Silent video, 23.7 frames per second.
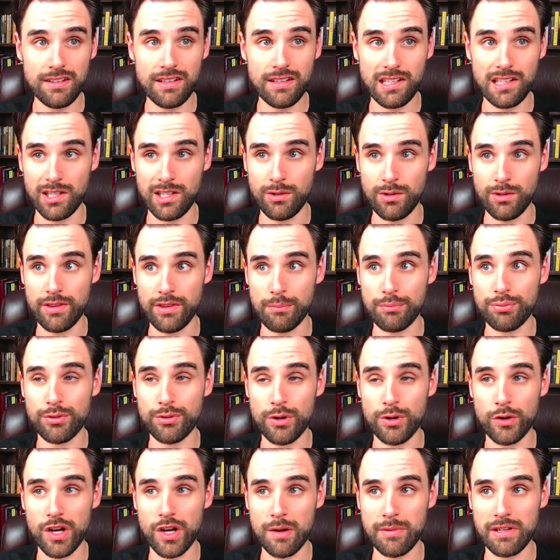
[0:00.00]
you know, the
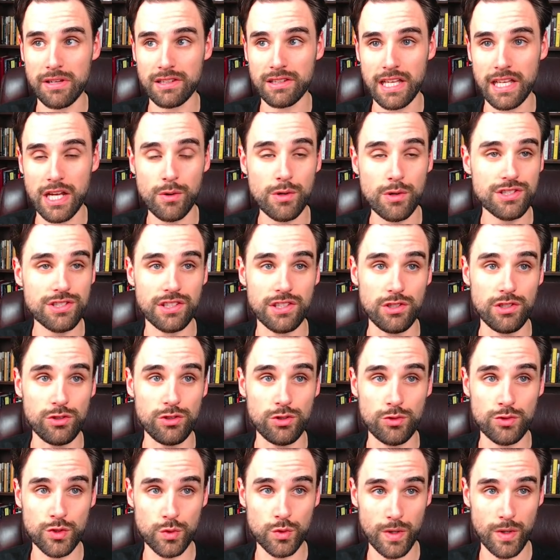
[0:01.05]
programming language that you
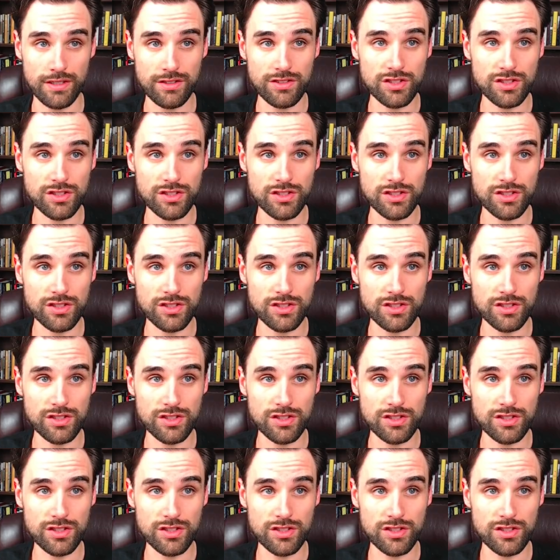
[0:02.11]
use to write